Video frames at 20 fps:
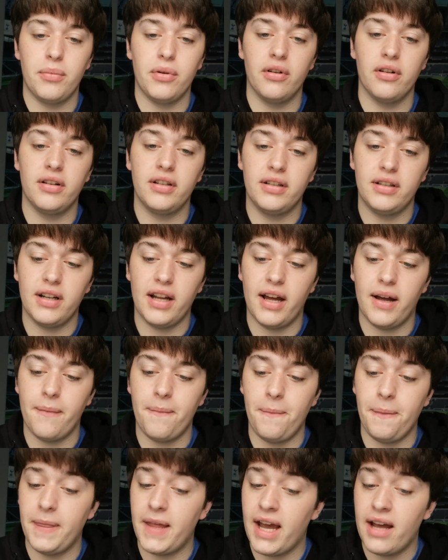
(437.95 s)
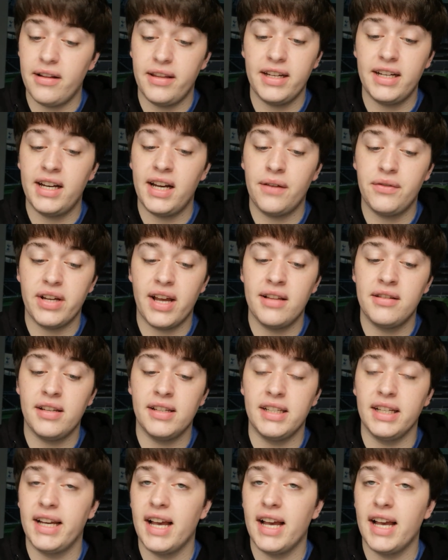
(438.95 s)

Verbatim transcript: but um, they, they did have chances.